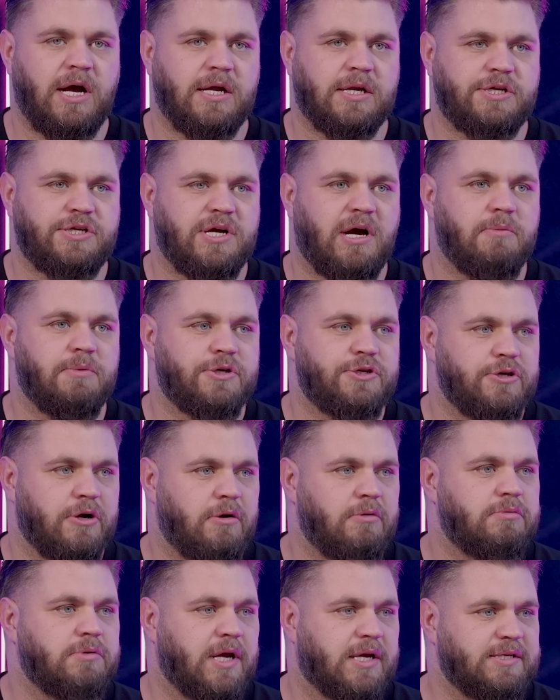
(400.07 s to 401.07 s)
I had a chat with
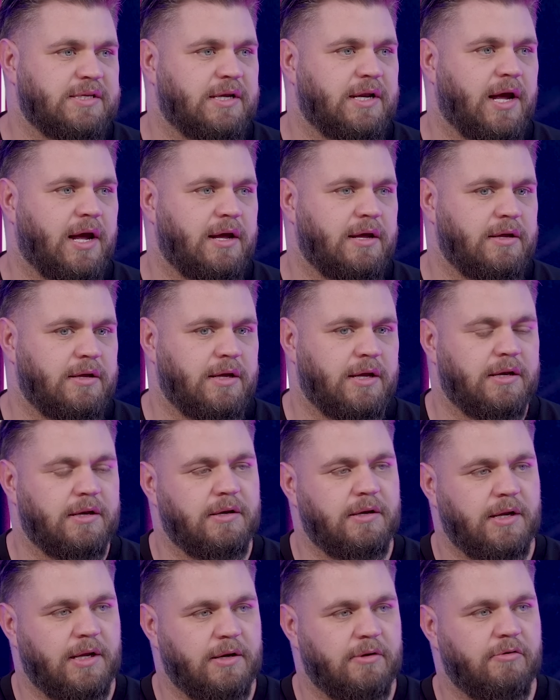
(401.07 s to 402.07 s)
Joe yesterday
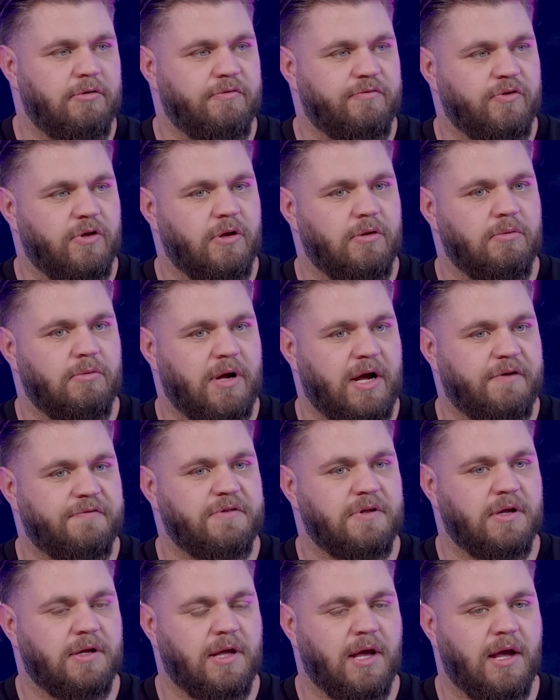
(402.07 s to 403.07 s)
in, in a review
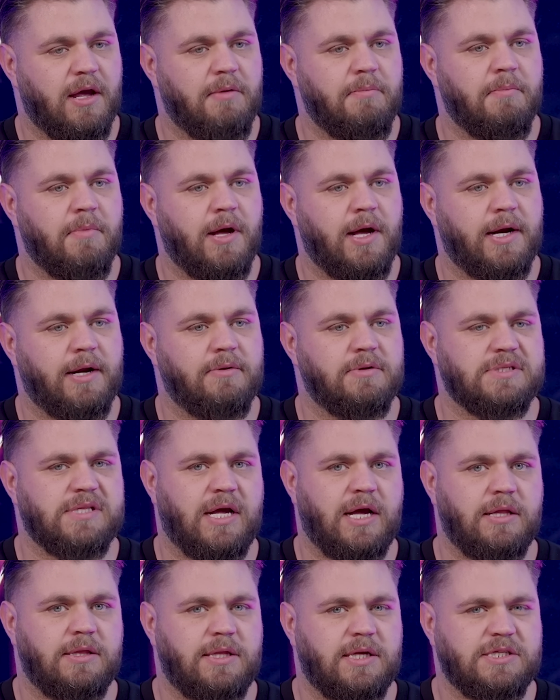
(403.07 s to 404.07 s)
after the game, and I was
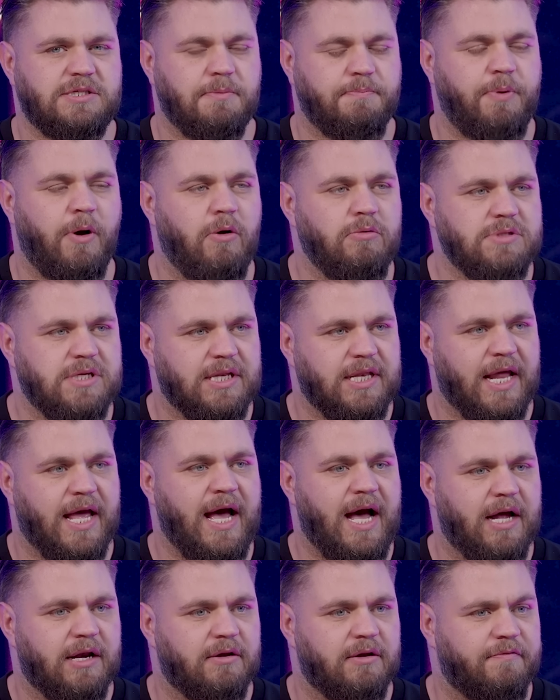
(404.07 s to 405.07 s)
like, they supposedly
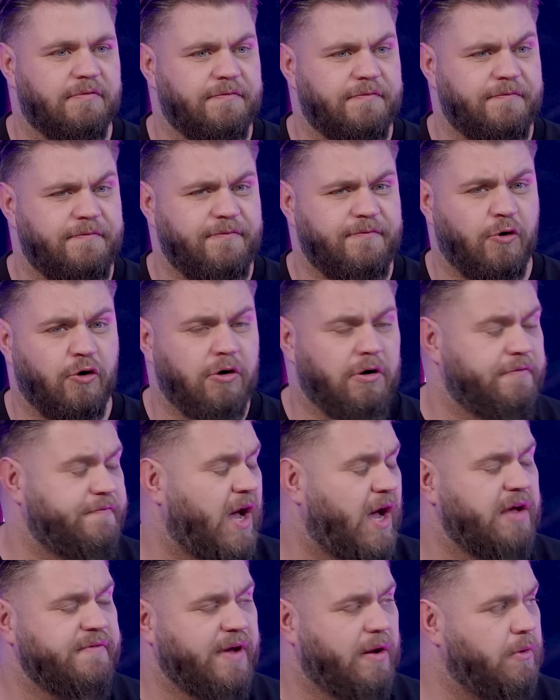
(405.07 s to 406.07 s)
had a four or
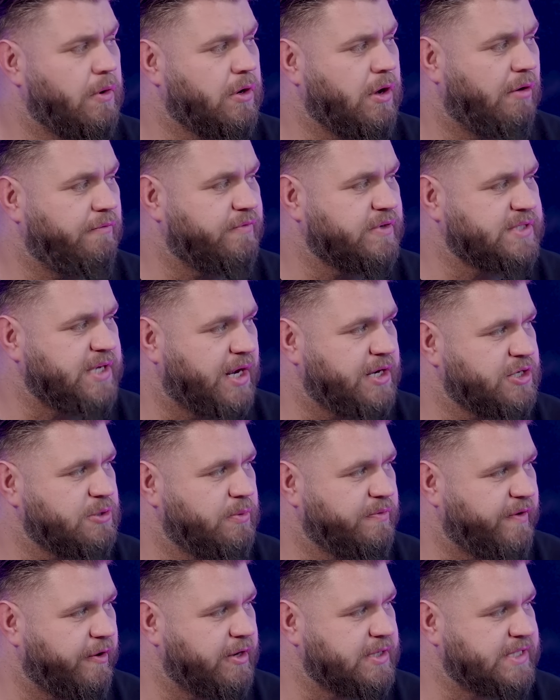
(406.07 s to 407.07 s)
five hour conversation
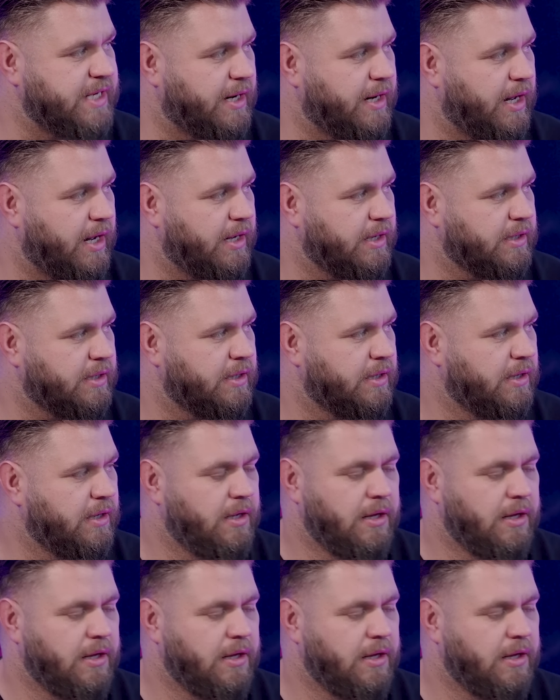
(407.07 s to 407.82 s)
with Erik Ten Hag.